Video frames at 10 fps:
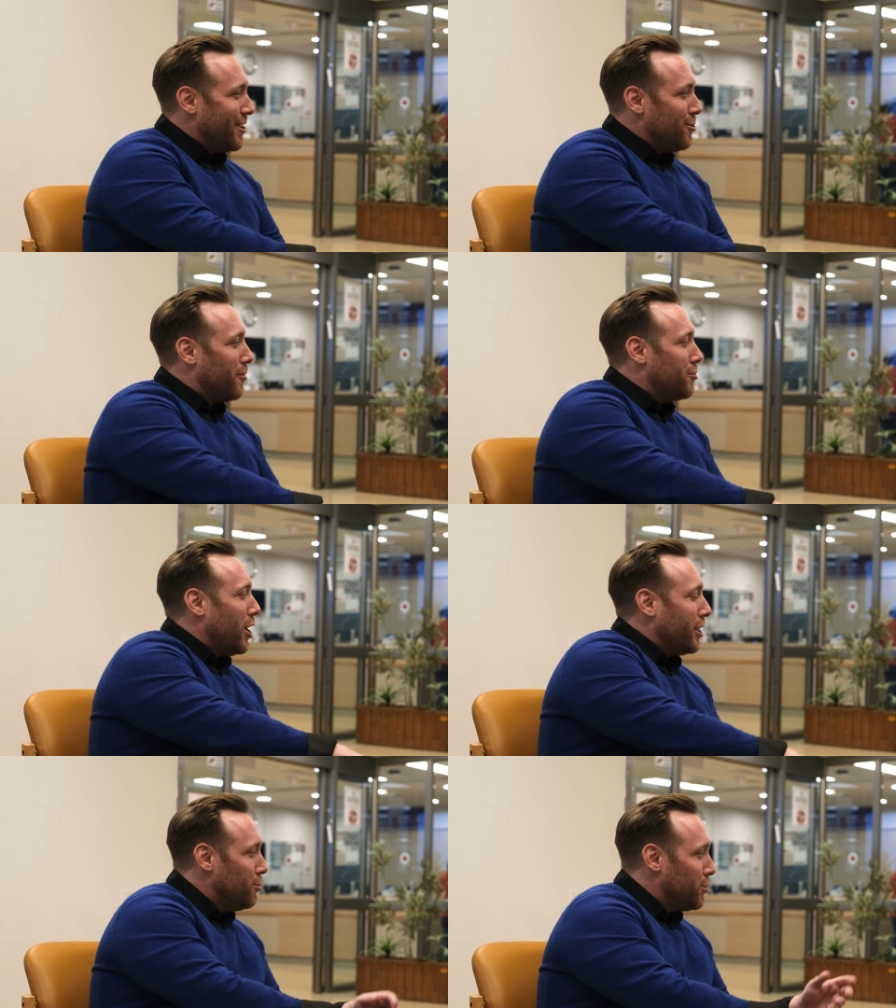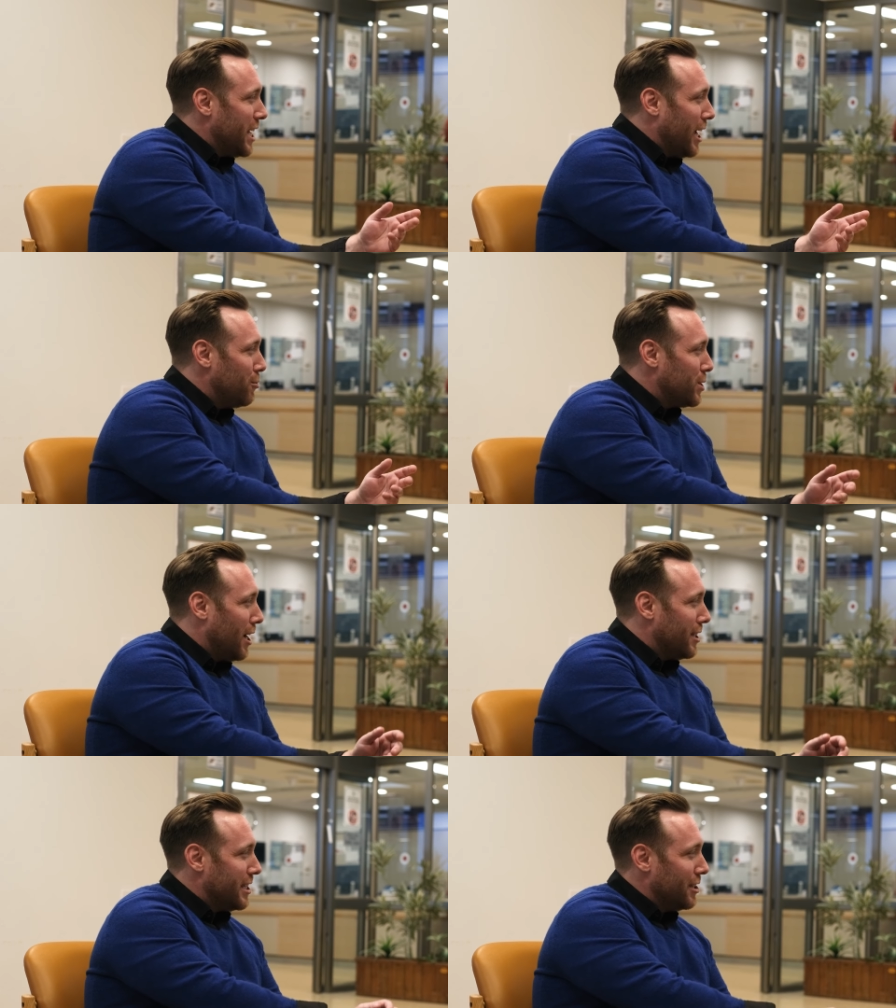You have John Cusack who's
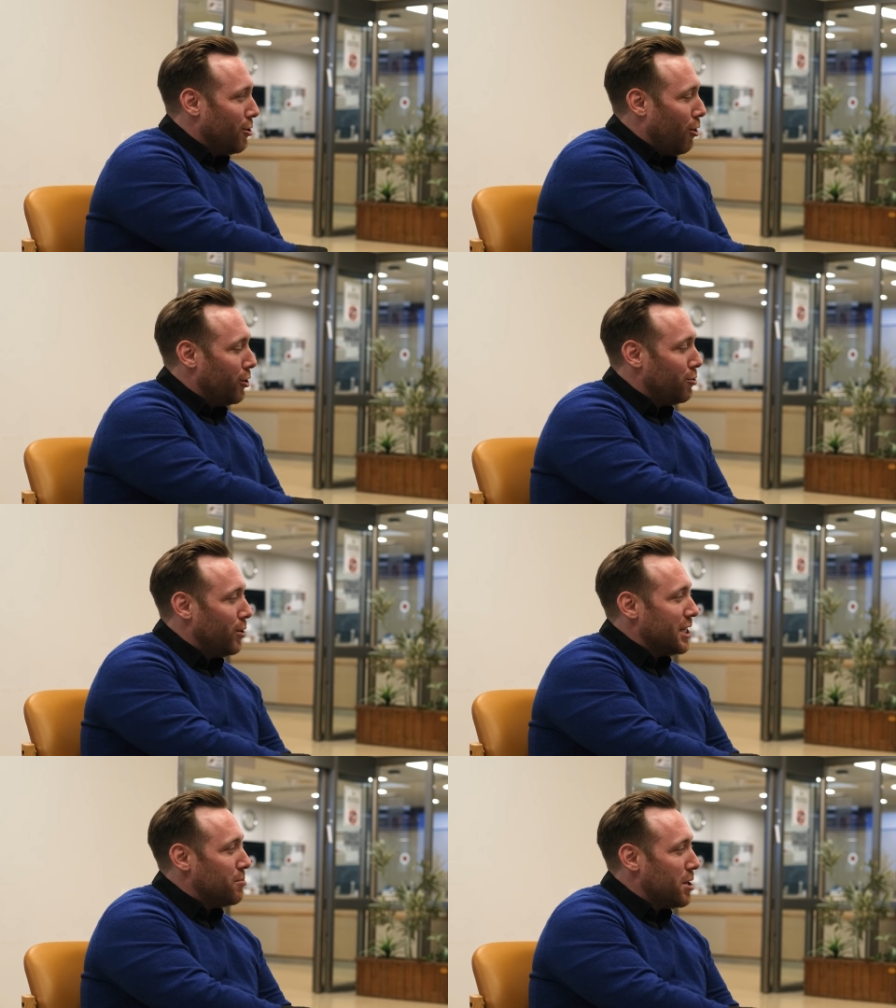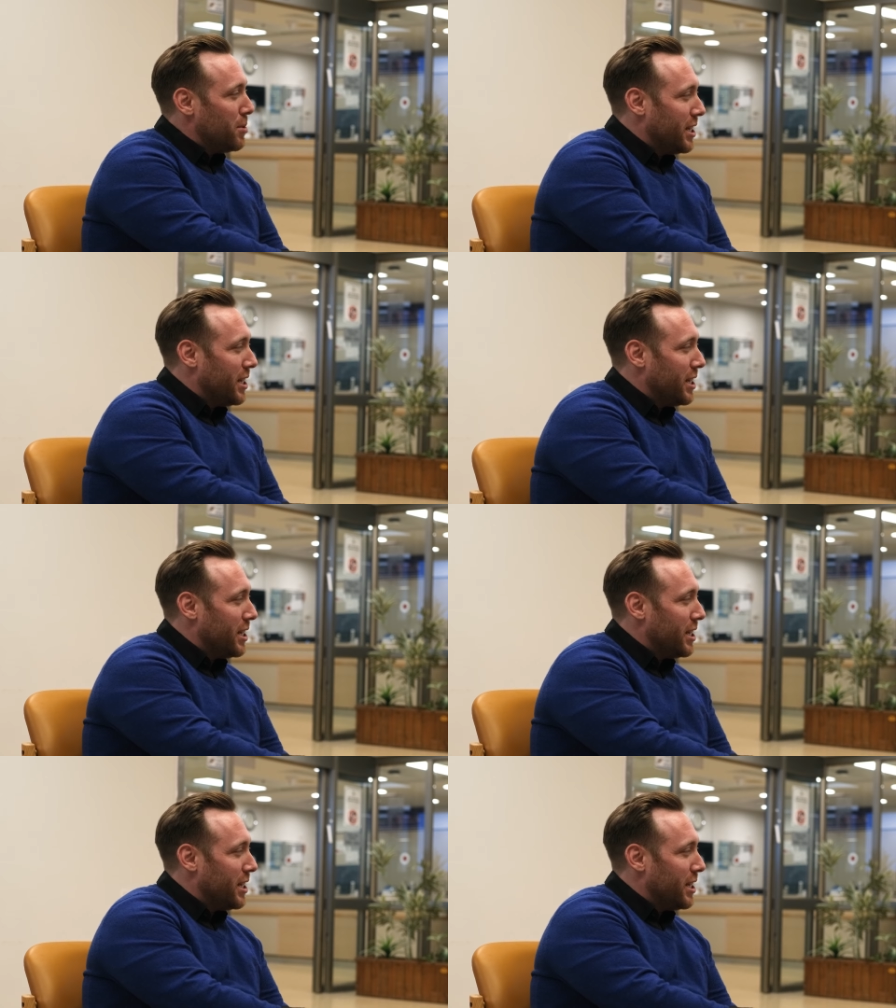constantly calling you guys baby